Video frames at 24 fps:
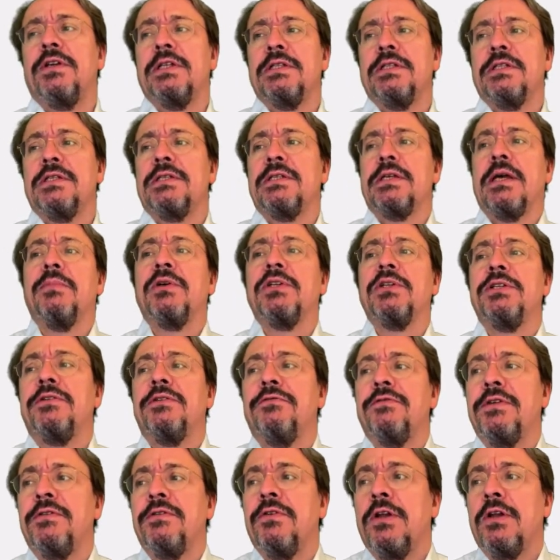and
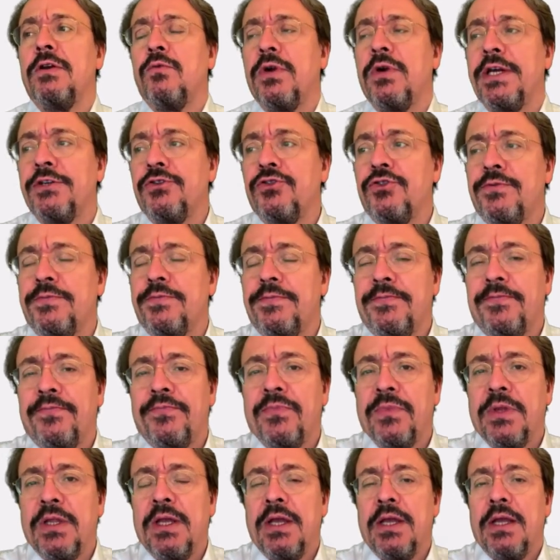summative evaluation?
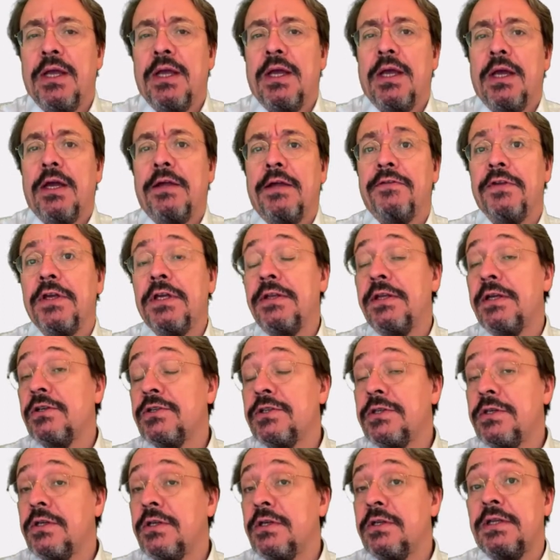I think
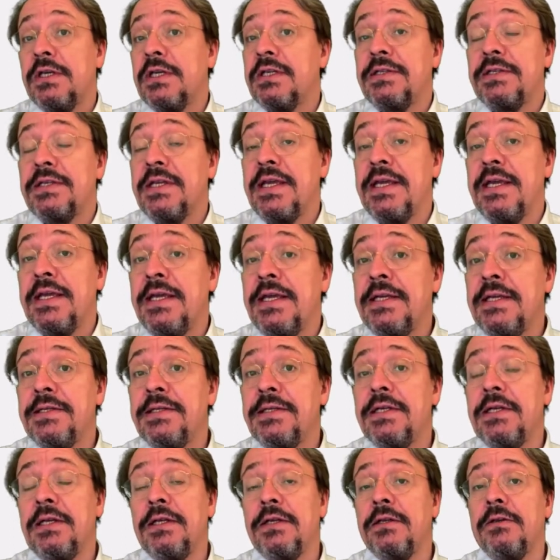there's an
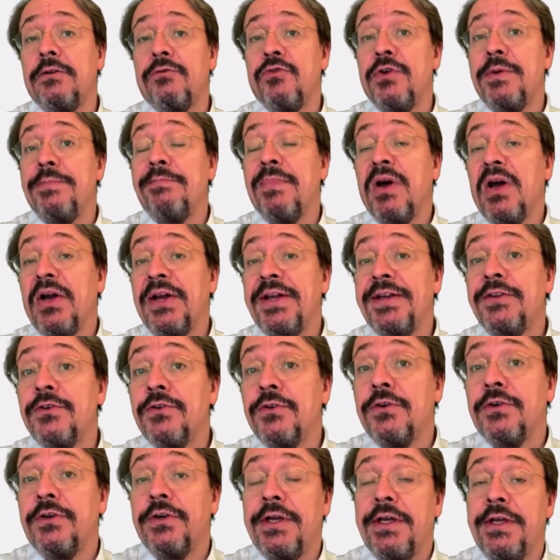easy little
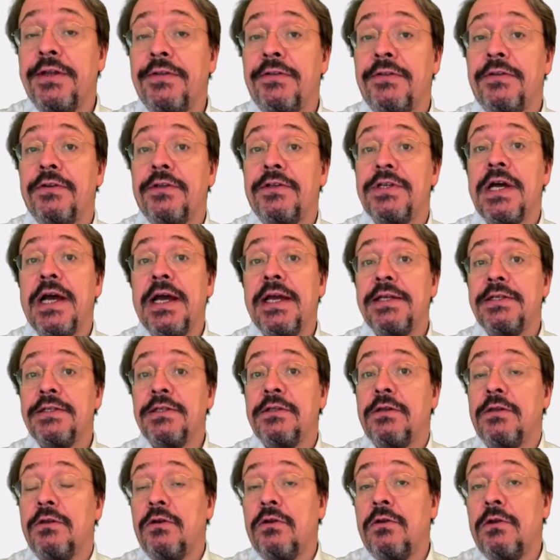reminder in the
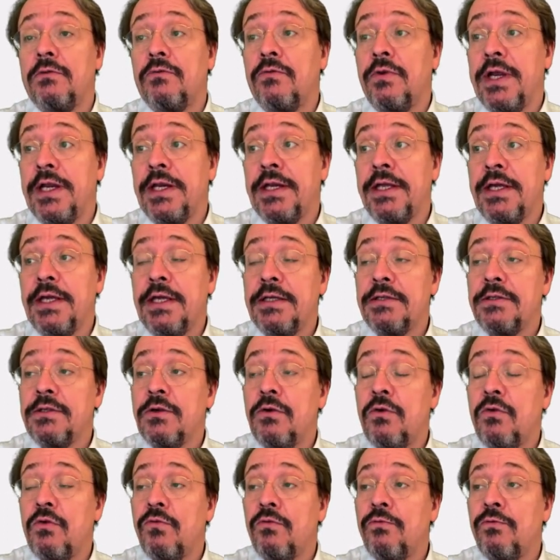title already.
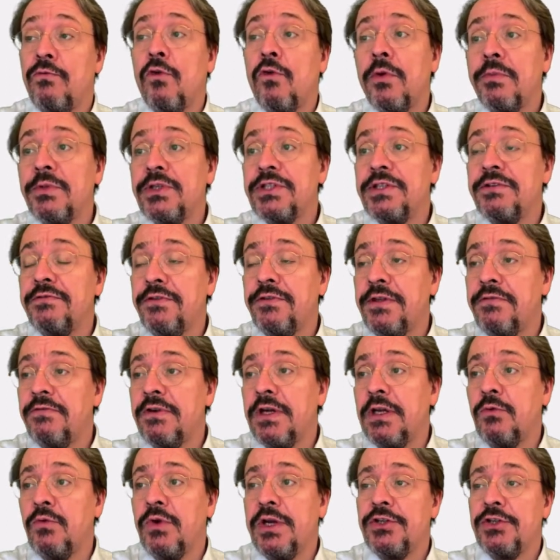So formative
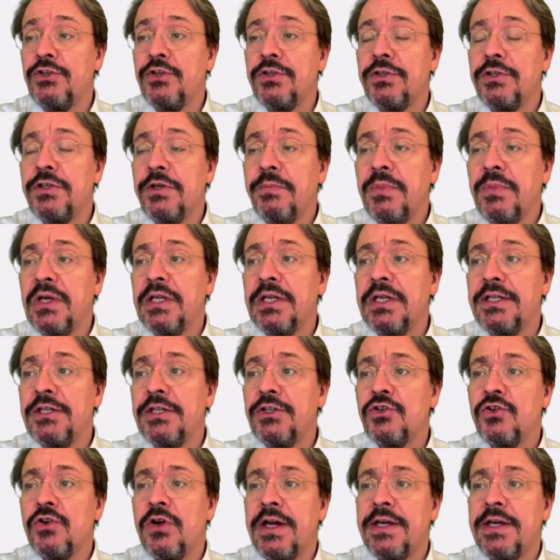evaluation typically